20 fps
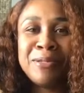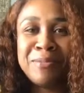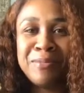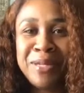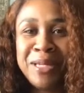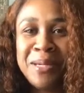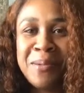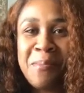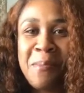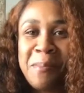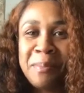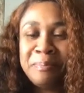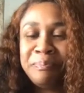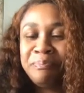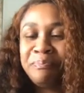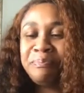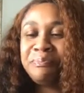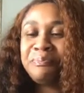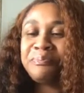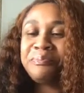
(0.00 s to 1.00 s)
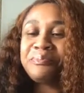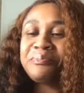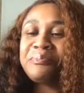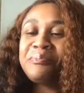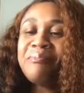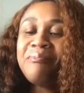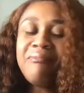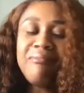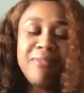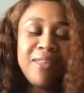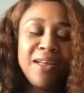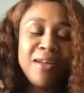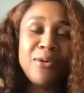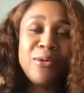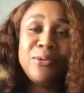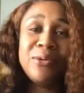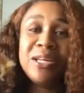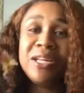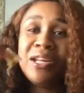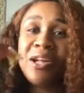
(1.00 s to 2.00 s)
he was mean
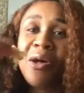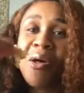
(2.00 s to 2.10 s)
who didn't